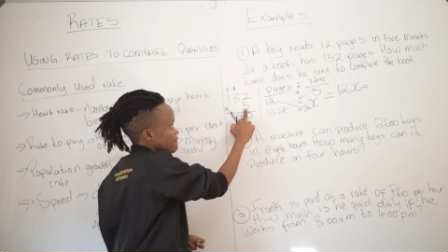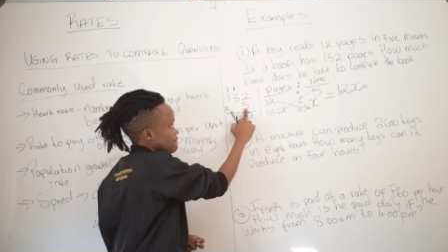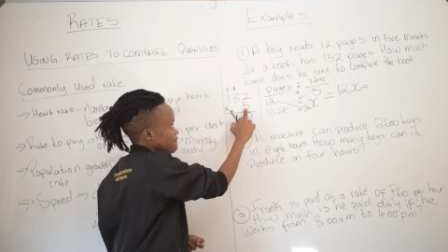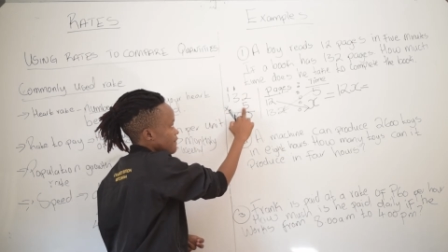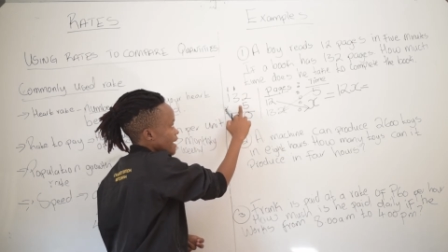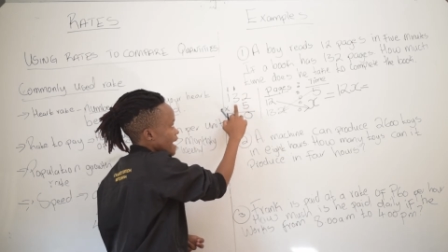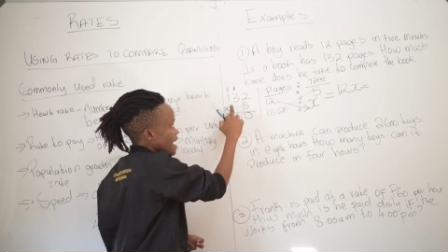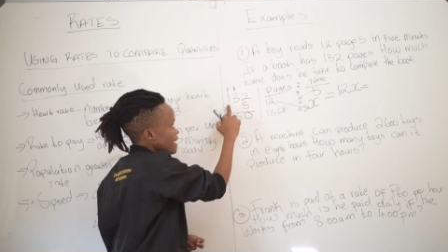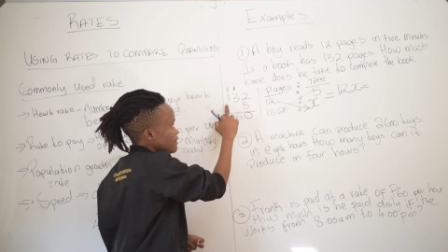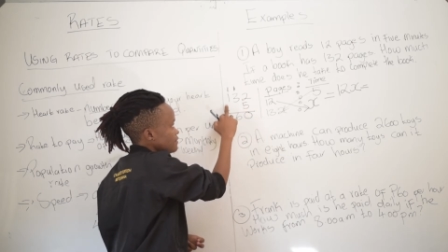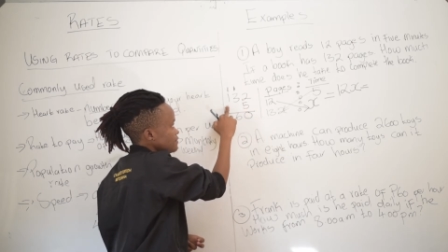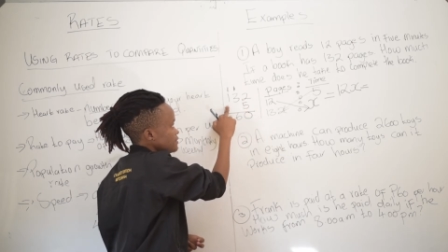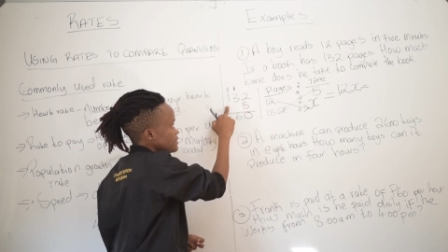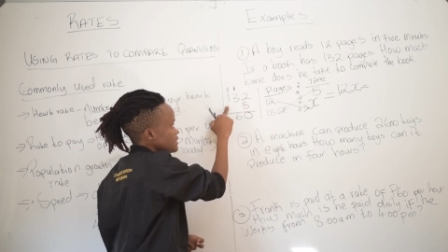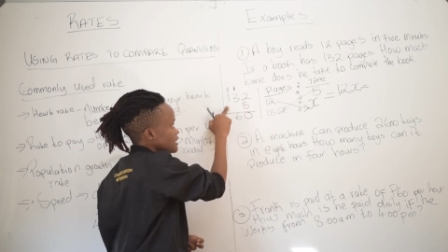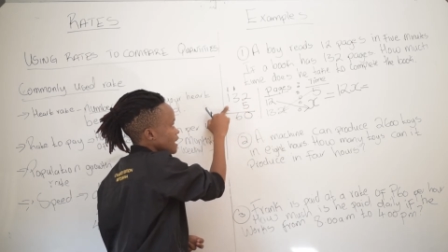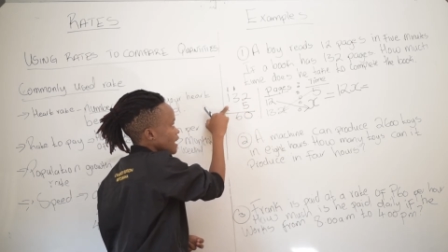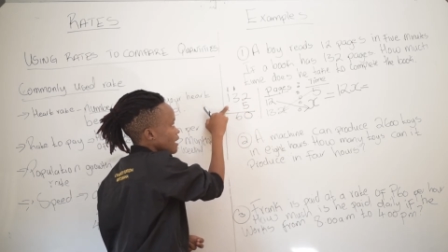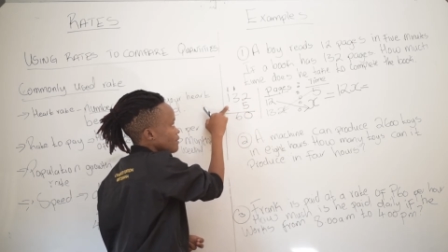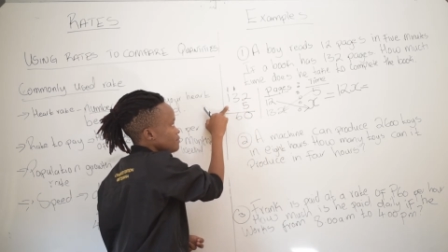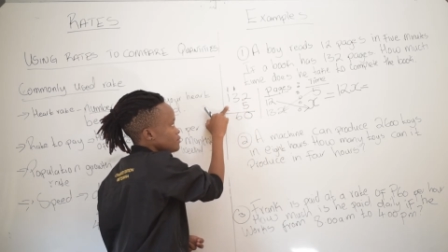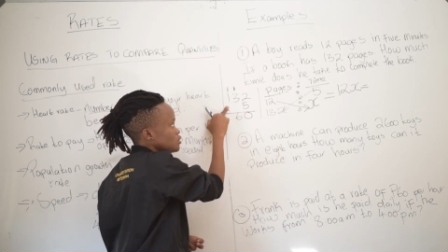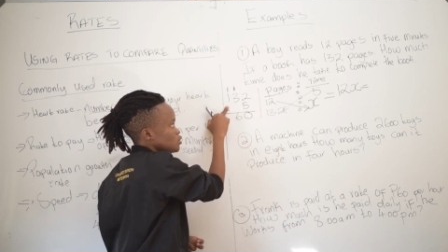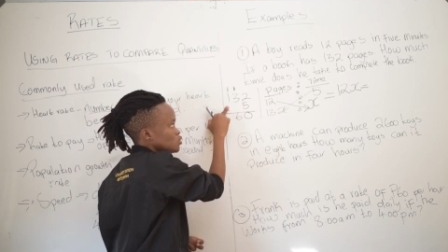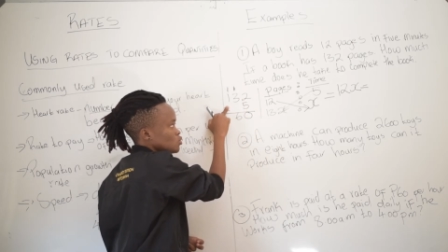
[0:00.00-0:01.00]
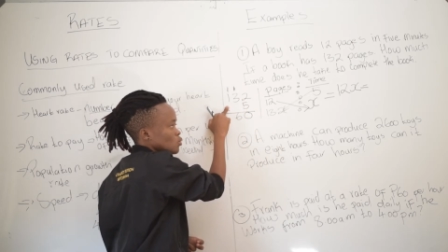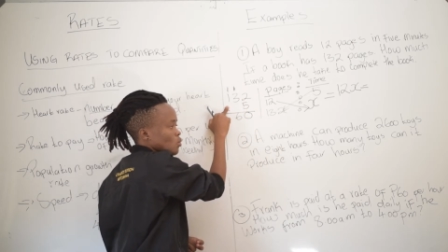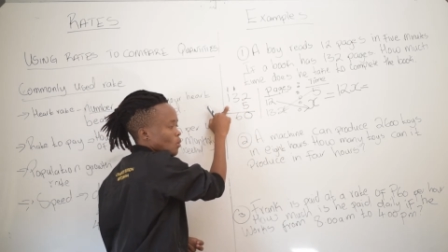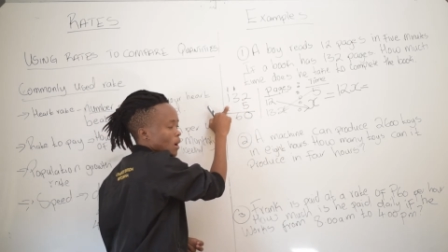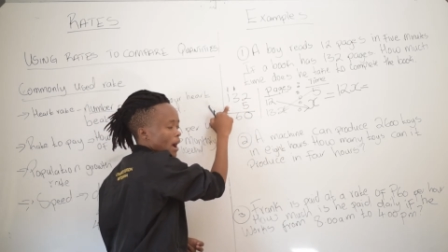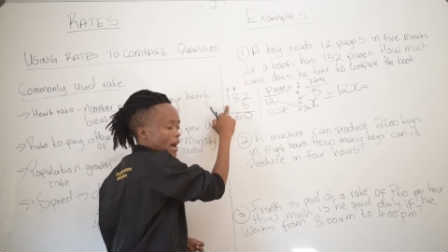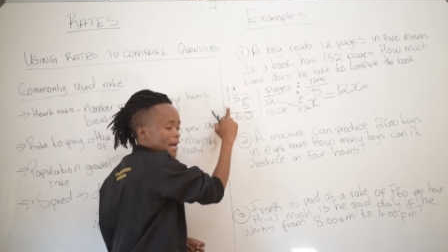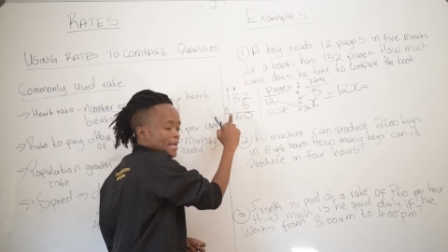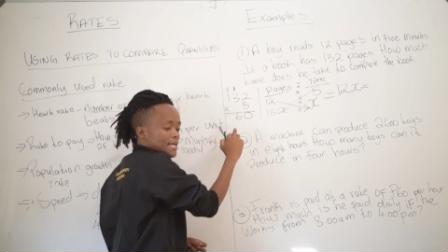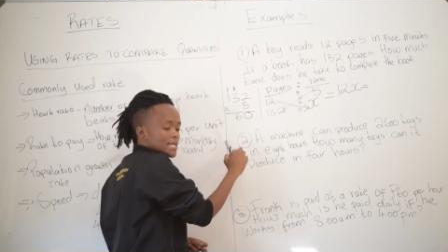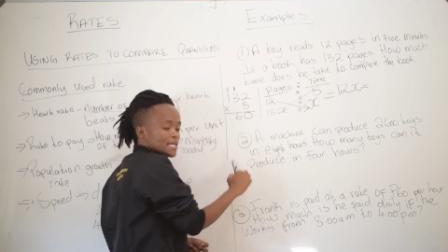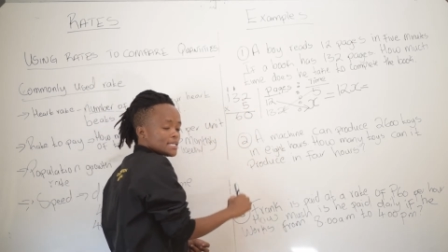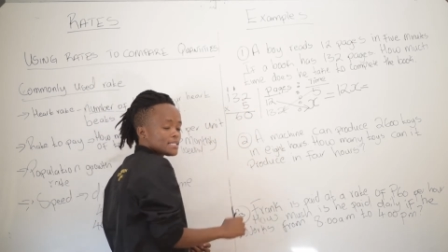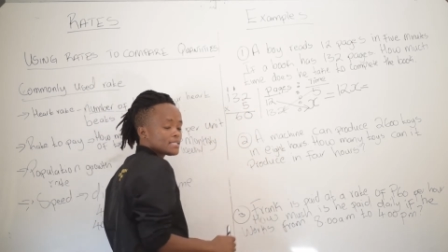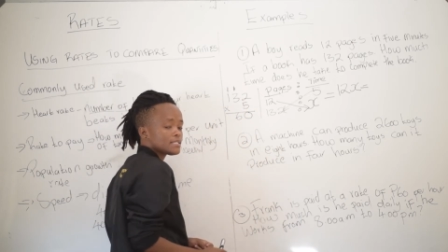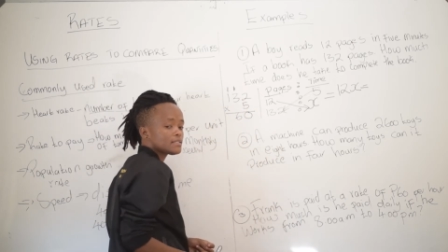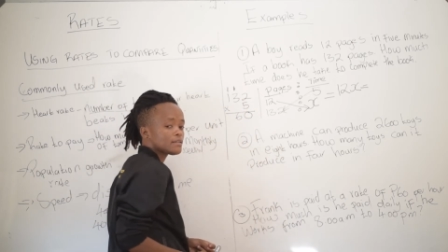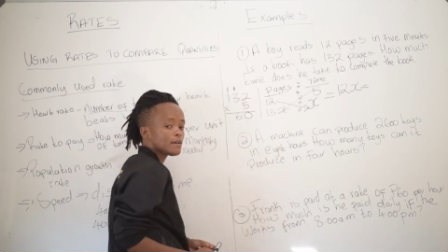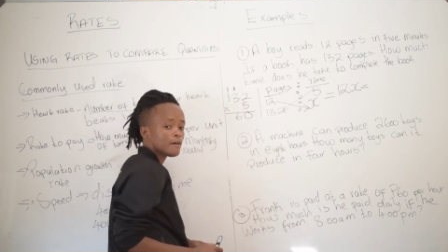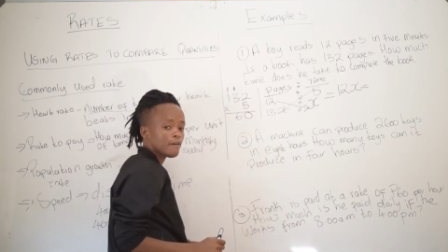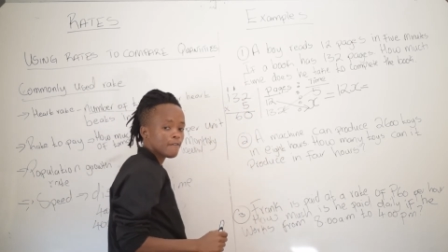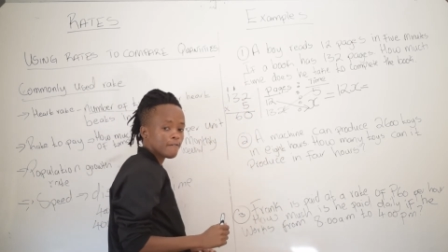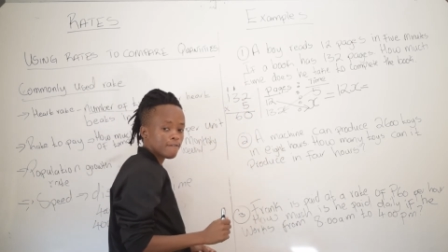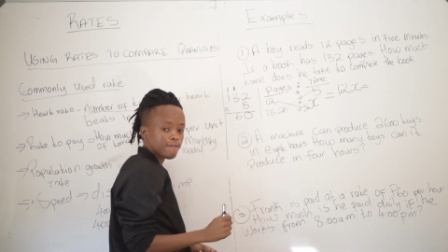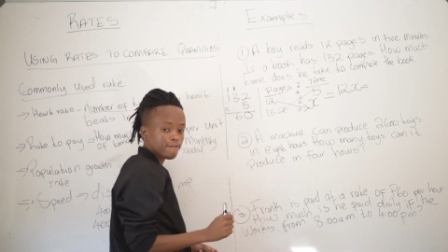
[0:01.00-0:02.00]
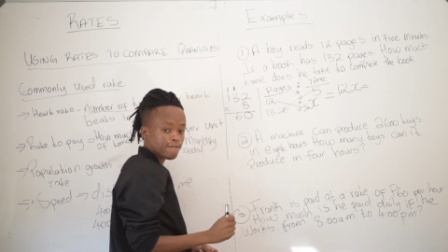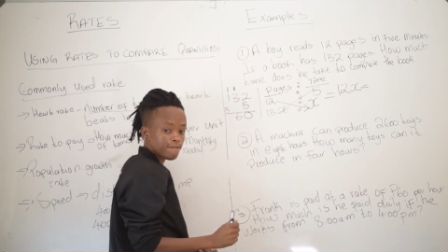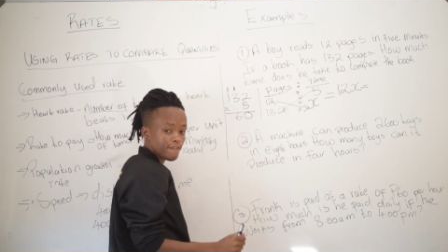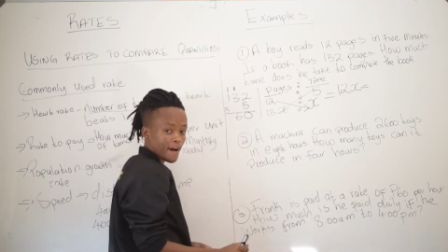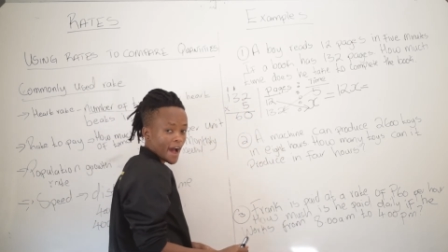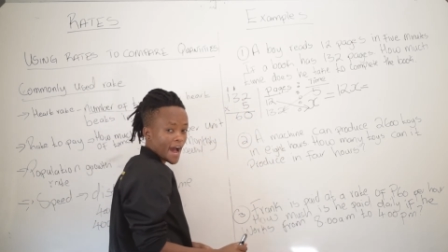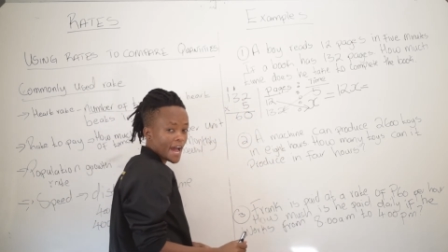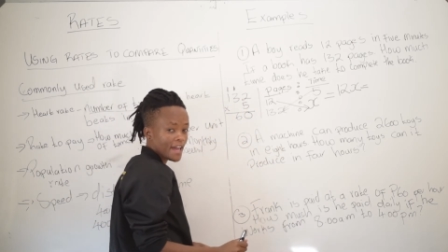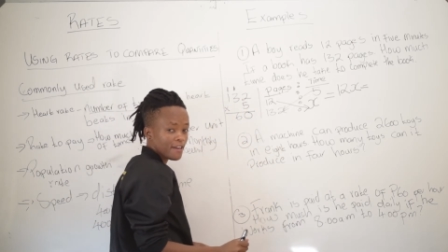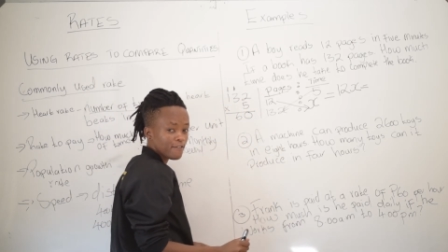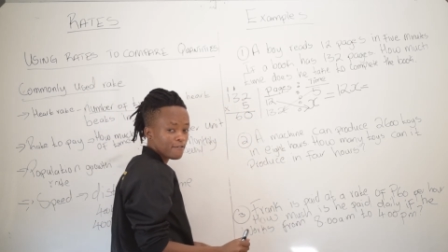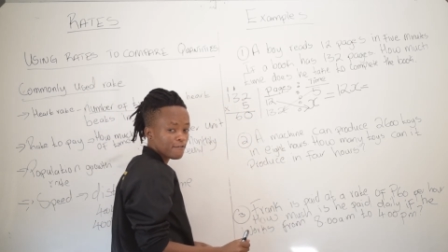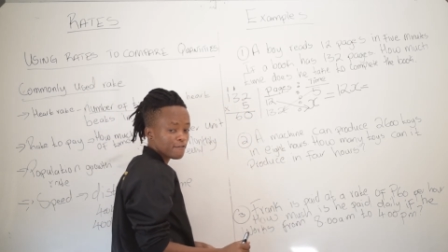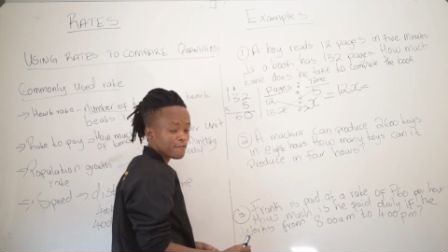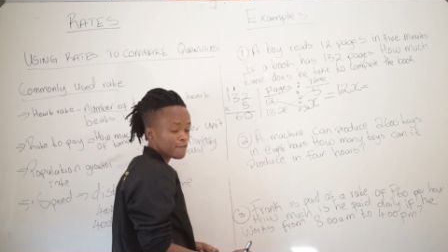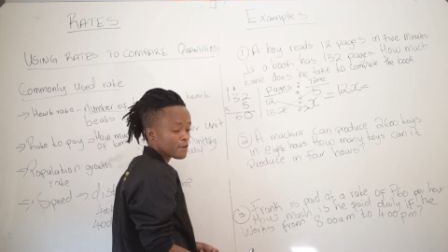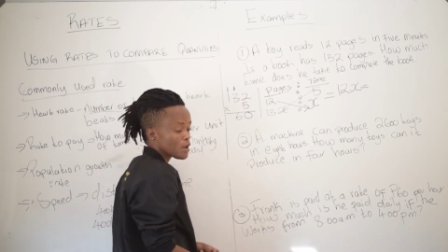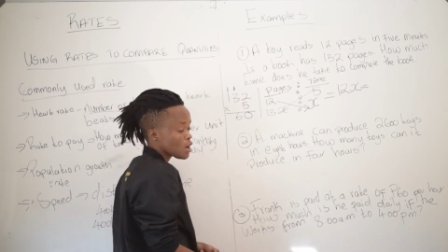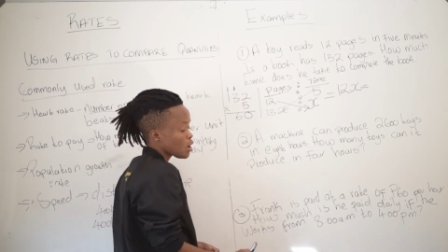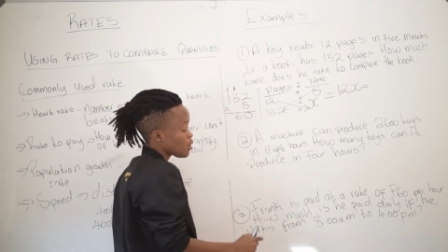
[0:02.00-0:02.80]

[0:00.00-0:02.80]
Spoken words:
5 times 1 is 5,